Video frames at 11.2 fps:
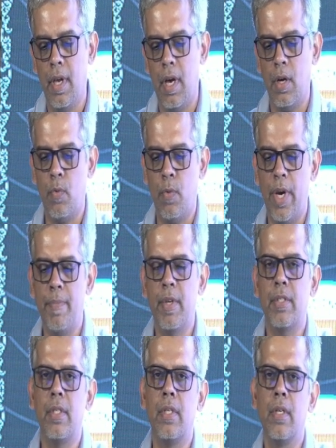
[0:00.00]
a
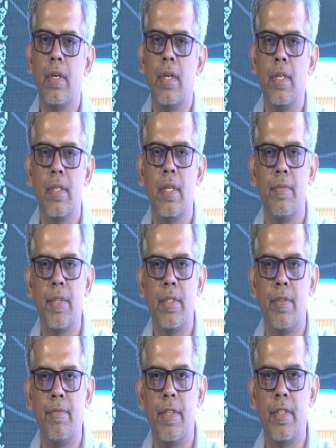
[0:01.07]
20% increase in liver
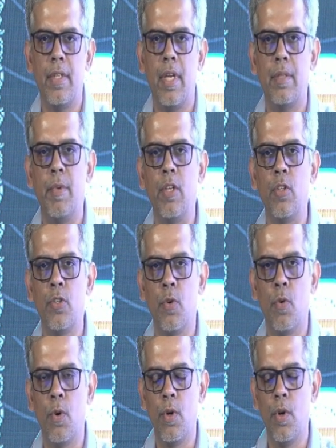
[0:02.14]
stiffness has been
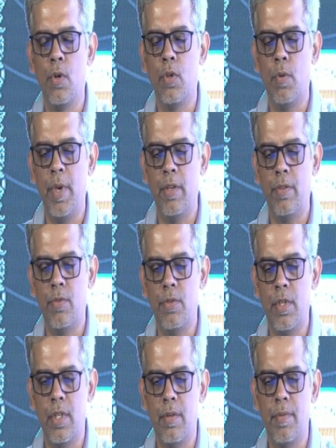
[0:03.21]
shown to be
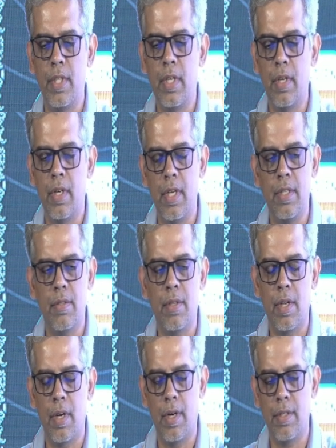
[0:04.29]
associated with increased
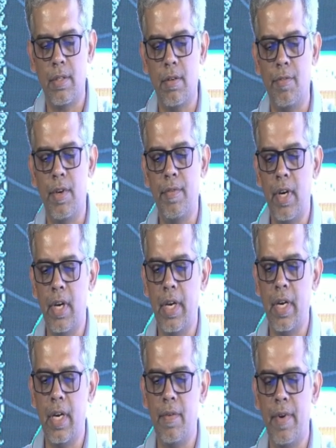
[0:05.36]
risk of
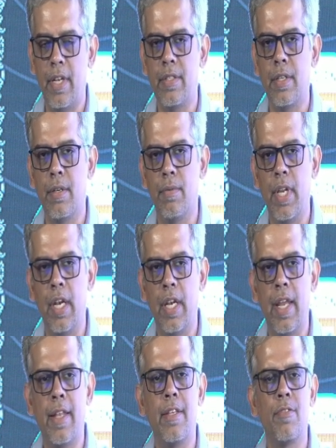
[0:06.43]
liver-related events, including
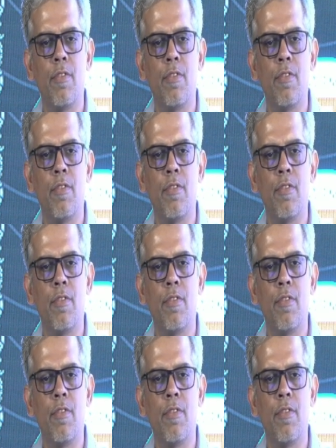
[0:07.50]
death,